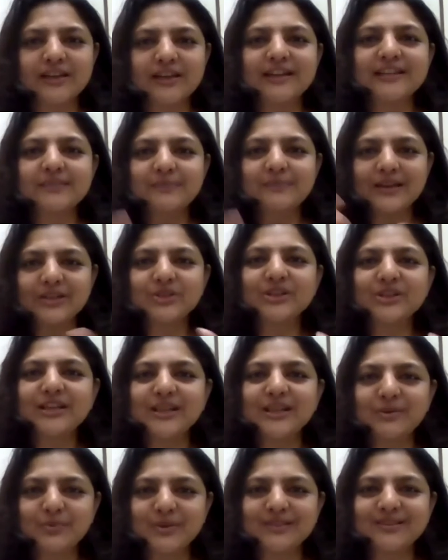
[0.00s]
and
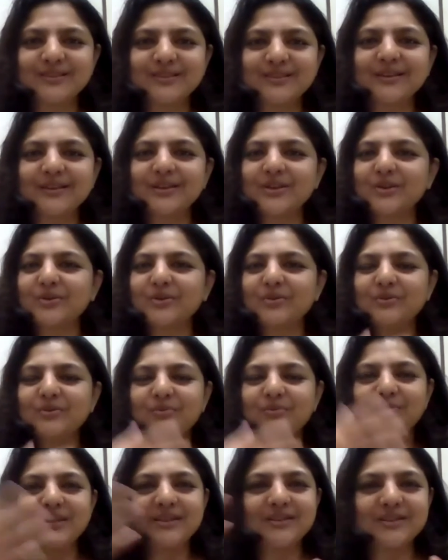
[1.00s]
especially with you
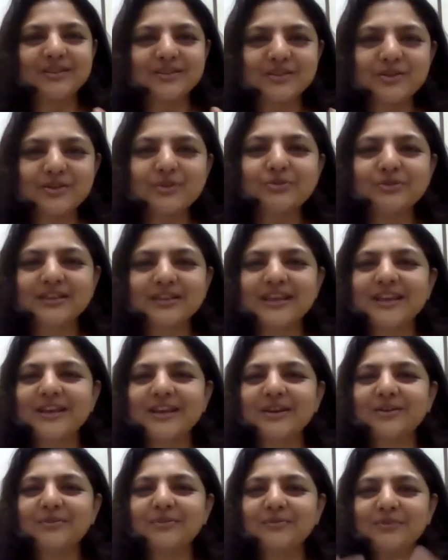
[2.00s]
know with this new
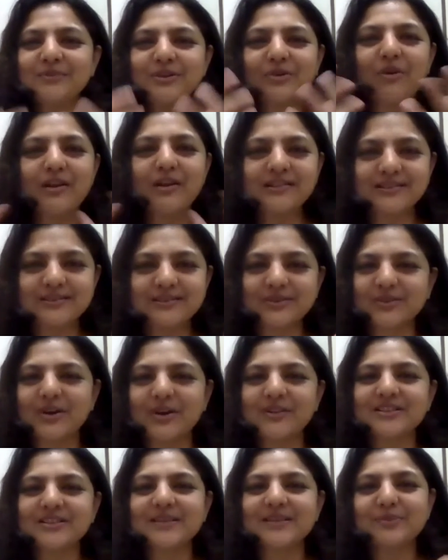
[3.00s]
thing, the, con-
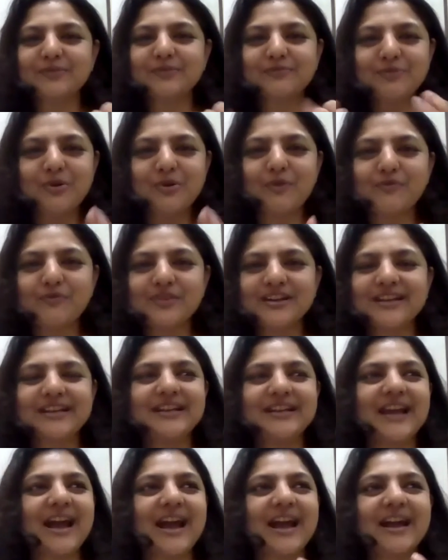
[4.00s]
concept of
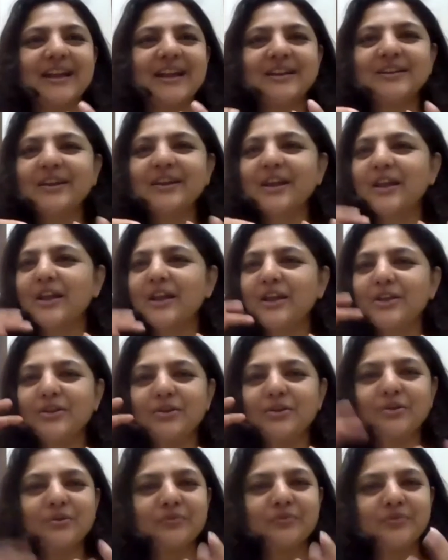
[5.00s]
COVID, and
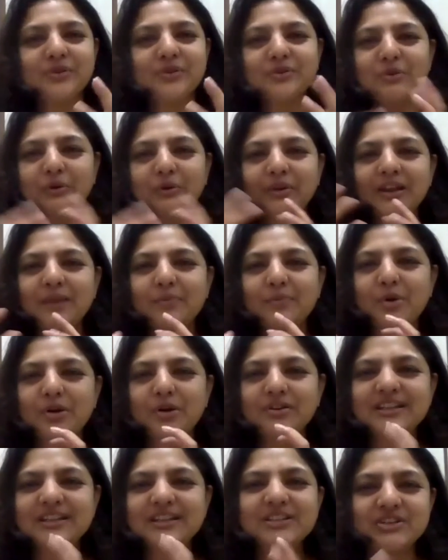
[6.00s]
you know you're talking
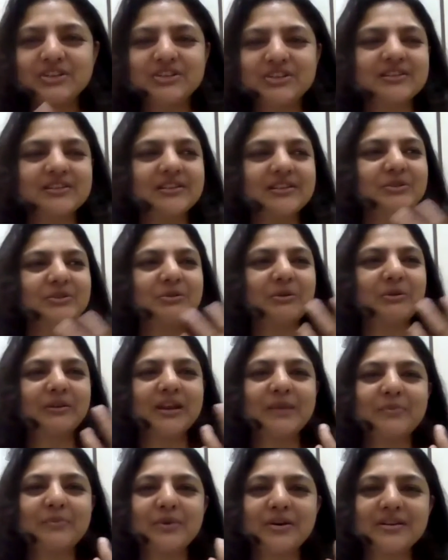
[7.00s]
about digital, you're
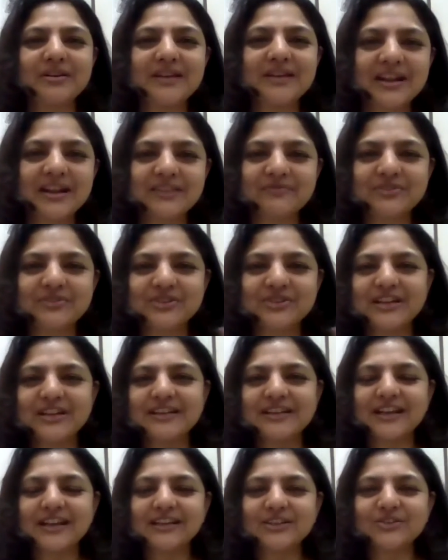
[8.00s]
talking about artificial
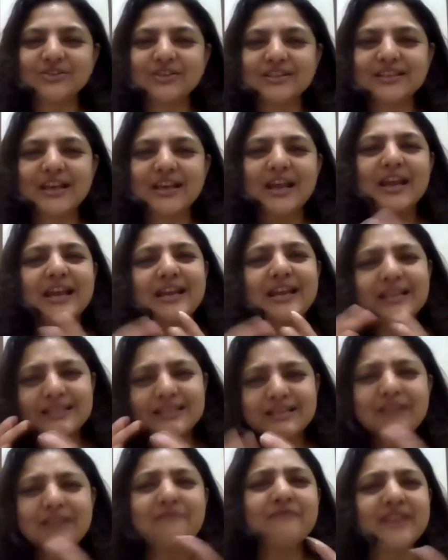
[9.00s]
intelligence.
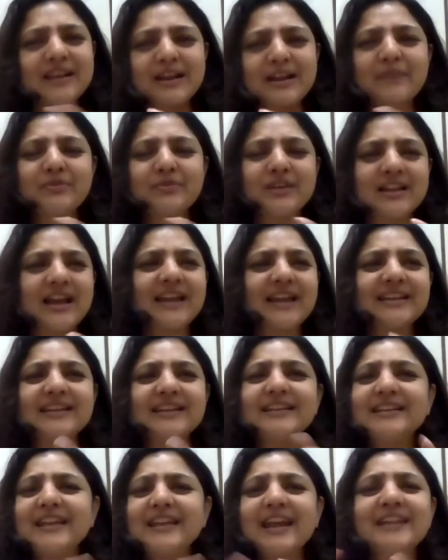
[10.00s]
Somewhere down the line,
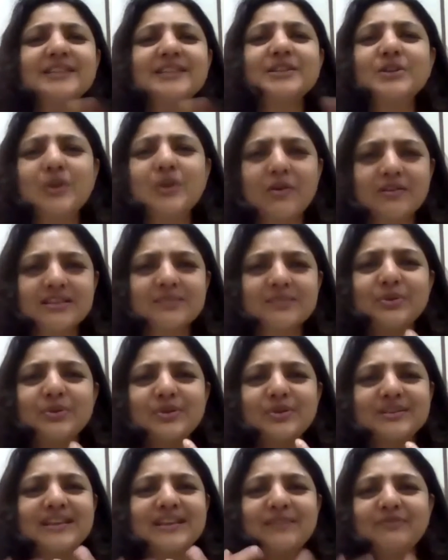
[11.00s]
it gets lost
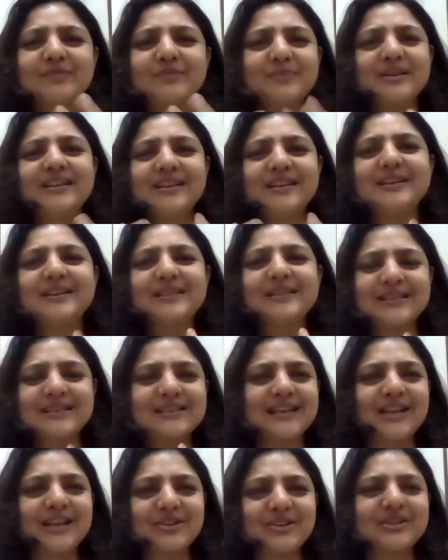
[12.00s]
because everybody is
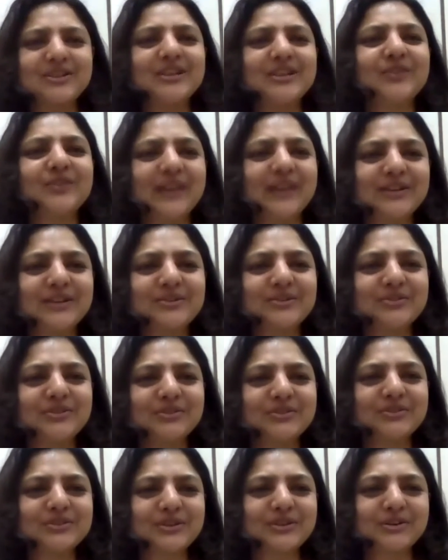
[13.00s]
essentially trying to
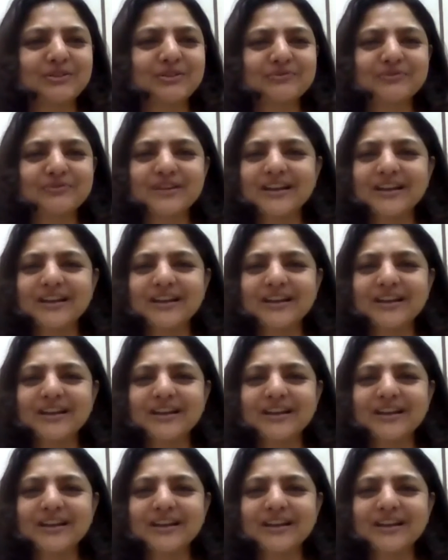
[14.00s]
you know sort of